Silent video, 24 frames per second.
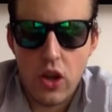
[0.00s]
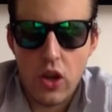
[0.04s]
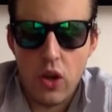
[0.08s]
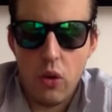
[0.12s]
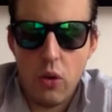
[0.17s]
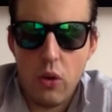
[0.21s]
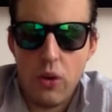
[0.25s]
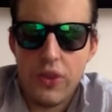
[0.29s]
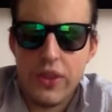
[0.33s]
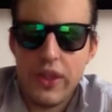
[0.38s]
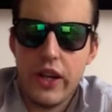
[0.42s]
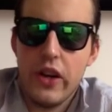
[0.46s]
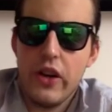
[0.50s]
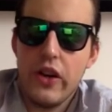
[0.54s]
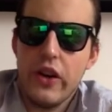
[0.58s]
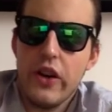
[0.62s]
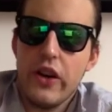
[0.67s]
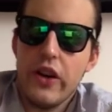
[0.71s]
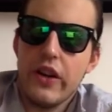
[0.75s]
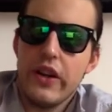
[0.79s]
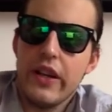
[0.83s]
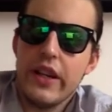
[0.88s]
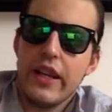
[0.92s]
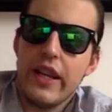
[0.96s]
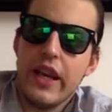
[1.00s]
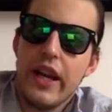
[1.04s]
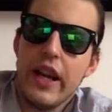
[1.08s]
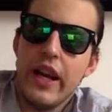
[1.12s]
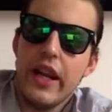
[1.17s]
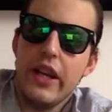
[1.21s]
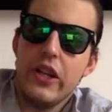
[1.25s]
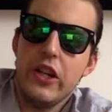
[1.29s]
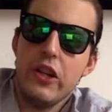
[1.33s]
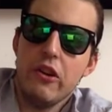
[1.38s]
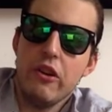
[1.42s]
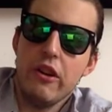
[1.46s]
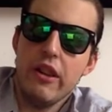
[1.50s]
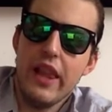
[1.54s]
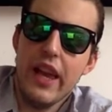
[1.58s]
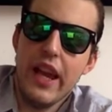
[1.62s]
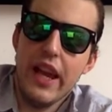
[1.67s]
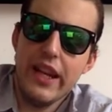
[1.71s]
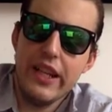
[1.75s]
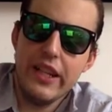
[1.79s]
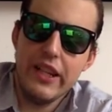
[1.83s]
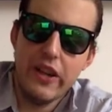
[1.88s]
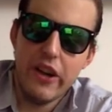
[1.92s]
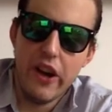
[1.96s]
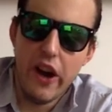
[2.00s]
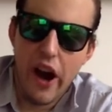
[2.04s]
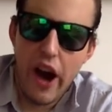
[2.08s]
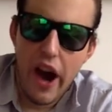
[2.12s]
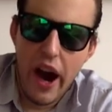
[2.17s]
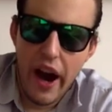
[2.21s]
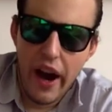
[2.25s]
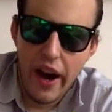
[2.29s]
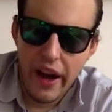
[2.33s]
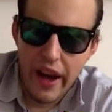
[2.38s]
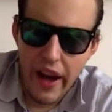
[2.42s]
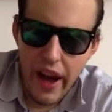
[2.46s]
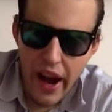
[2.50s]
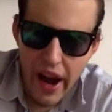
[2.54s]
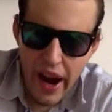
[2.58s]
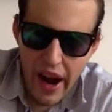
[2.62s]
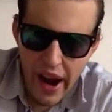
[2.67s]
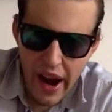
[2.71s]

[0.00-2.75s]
what they're gonna do later on